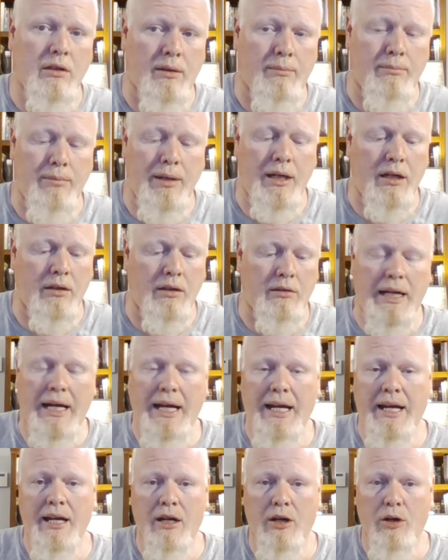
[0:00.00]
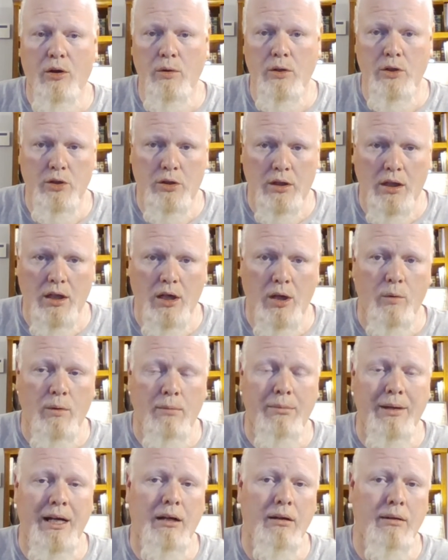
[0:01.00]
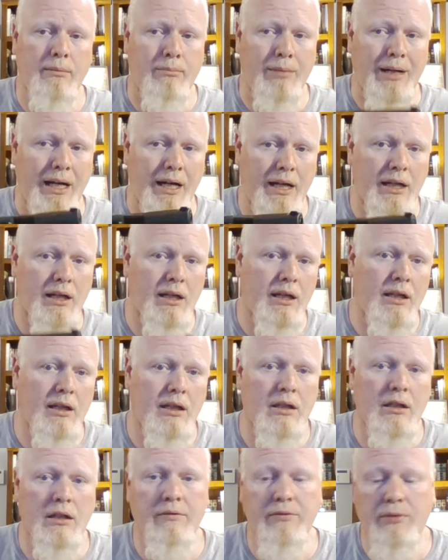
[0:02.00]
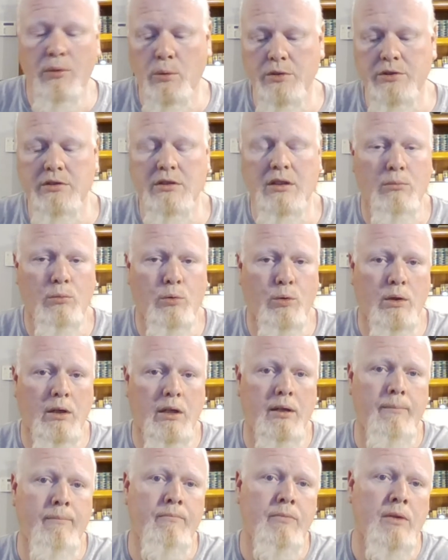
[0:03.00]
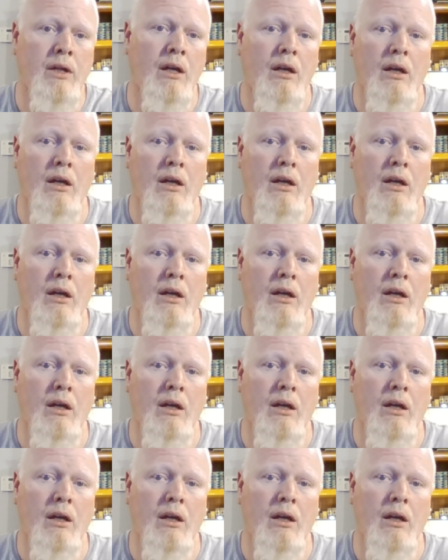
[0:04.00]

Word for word: about how you can go about buying a gun for someone